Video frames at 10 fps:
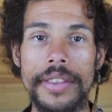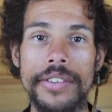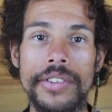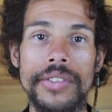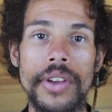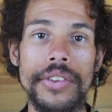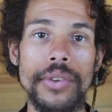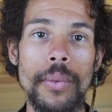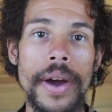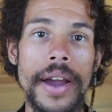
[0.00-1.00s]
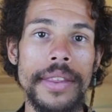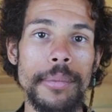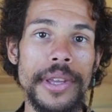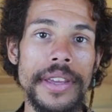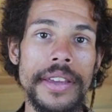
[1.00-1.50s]
This is also why the
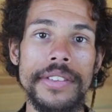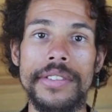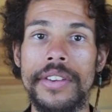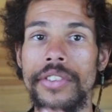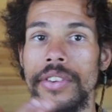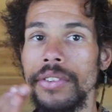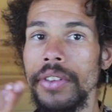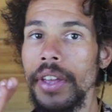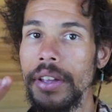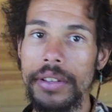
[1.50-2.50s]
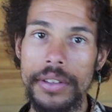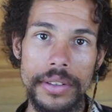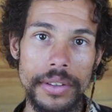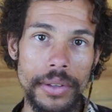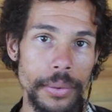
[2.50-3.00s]
beings such as
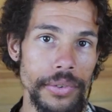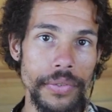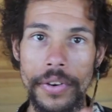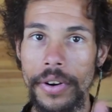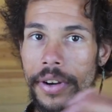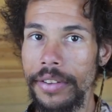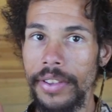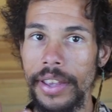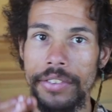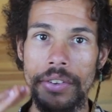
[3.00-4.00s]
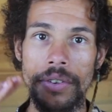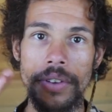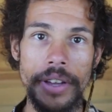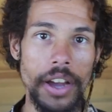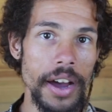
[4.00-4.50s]
Lucifer,
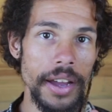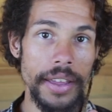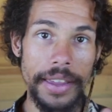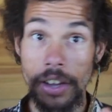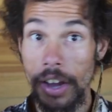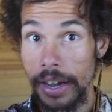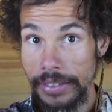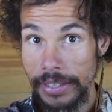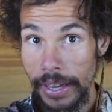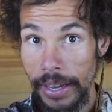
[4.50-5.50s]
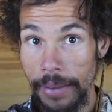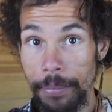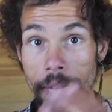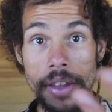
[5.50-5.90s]
Azazel, Hecate,